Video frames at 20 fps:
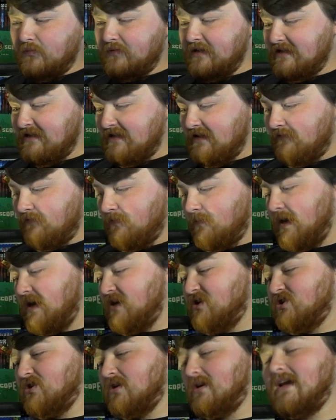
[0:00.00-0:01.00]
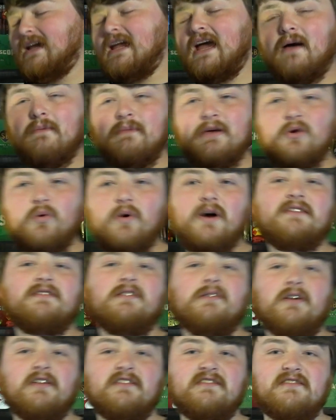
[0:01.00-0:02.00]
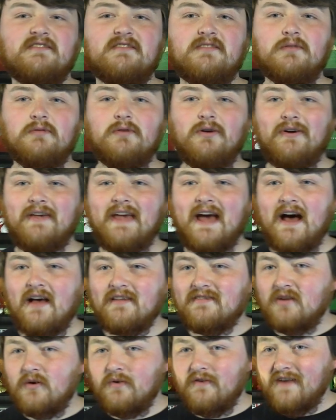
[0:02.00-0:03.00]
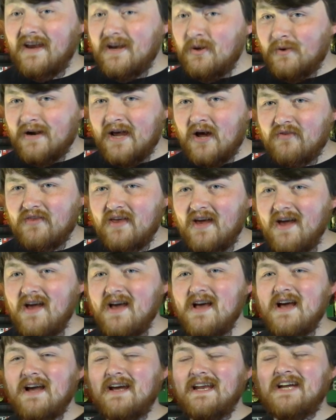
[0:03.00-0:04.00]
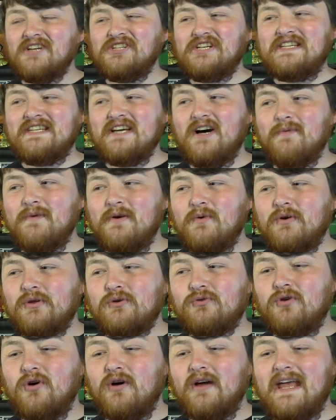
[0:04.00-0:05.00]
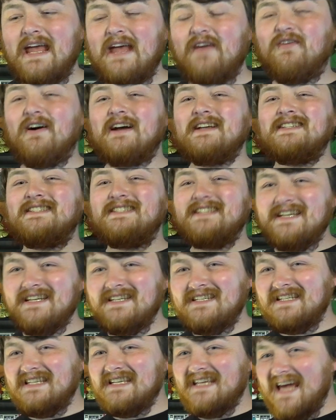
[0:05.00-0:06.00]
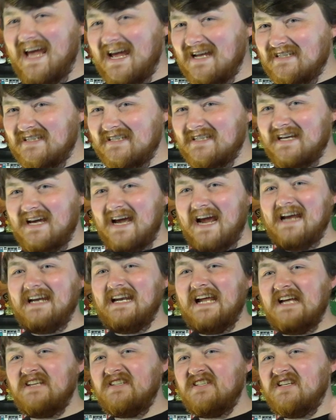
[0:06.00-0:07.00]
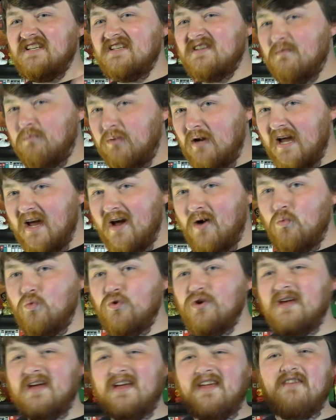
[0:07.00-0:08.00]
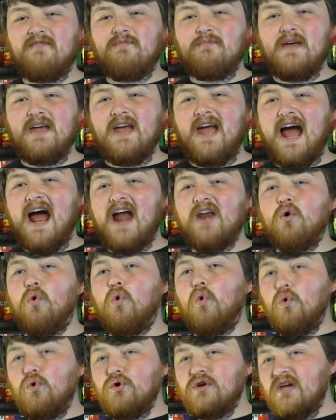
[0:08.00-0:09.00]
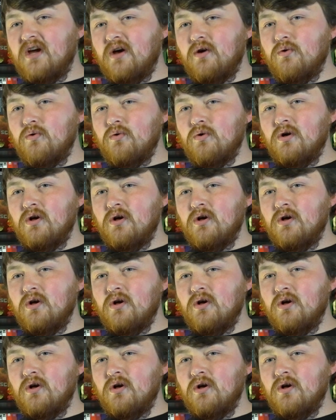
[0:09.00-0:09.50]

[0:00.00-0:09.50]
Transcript: this information, it can be quite a lot to look at. So if anyone out there can actually tell me whether or not, if I did get a Laserdisc player, would it give me an audio